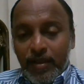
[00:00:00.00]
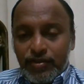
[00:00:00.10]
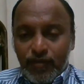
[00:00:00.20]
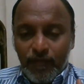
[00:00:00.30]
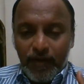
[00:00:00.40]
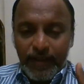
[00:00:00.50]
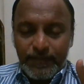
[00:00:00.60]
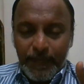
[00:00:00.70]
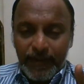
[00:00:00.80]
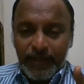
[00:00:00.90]
So for
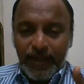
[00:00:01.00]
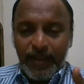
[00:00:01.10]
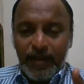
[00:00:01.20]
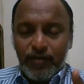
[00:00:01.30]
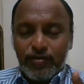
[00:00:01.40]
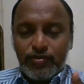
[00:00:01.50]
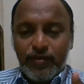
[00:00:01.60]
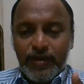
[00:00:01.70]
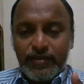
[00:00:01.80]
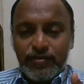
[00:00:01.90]
expected gain also
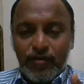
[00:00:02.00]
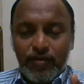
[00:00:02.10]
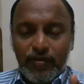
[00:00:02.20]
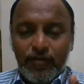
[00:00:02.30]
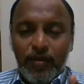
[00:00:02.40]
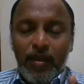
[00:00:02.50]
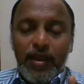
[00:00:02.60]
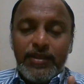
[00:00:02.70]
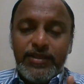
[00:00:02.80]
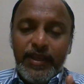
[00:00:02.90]
it is not good.
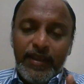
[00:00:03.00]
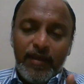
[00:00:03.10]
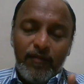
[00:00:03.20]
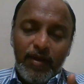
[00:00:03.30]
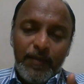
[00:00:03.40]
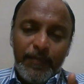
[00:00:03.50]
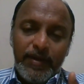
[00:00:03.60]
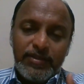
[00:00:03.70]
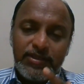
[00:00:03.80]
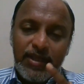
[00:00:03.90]
See here what
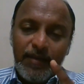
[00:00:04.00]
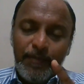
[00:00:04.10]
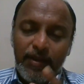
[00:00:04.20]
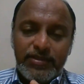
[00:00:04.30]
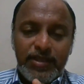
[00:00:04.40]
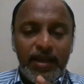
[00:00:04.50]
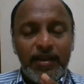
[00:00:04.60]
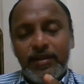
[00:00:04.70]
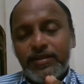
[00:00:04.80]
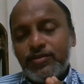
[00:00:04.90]
happens, Sun plus
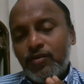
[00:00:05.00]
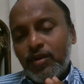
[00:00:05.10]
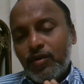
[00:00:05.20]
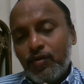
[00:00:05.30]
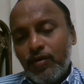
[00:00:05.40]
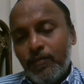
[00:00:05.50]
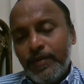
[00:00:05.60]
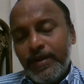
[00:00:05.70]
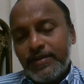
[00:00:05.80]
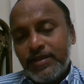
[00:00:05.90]
Saturn is not a good
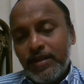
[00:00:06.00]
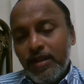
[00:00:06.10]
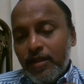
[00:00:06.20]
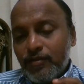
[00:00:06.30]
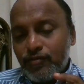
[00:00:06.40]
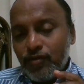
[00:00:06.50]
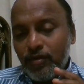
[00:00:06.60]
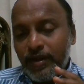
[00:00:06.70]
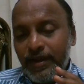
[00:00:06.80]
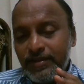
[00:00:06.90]
combination. So
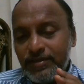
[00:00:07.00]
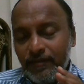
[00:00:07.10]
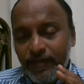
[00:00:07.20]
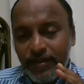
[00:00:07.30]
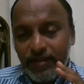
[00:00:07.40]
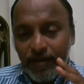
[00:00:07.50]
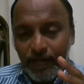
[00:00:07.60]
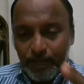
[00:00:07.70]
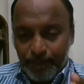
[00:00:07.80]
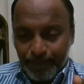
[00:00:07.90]
relation with
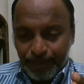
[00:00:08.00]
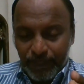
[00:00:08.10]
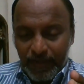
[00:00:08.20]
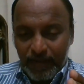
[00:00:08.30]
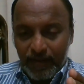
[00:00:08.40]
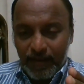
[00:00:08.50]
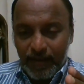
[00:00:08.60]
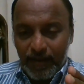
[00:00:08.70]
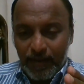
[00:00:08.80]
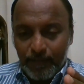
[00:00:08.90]
the
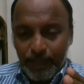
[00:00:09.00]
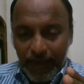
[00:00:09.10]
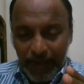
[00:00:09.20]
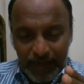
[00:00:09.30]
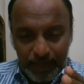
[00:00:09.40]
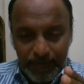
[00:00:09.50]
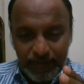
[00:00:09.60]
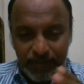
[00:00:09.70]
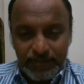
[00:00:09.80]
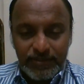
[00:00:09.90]
elder
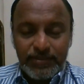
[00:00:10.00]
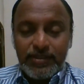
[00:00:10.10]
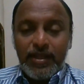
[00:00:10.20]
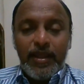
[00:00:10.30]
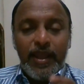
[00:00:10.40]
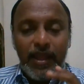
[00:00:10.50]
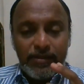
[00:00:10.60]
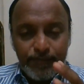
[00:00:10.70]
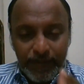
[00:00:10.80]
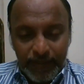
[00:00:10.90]
brothers,
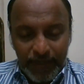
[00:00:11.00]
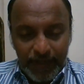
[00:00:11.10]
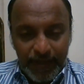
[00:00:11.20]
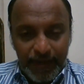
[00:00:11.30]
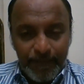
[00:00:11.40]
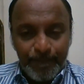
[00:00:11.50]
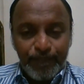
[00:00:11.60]
expected gain,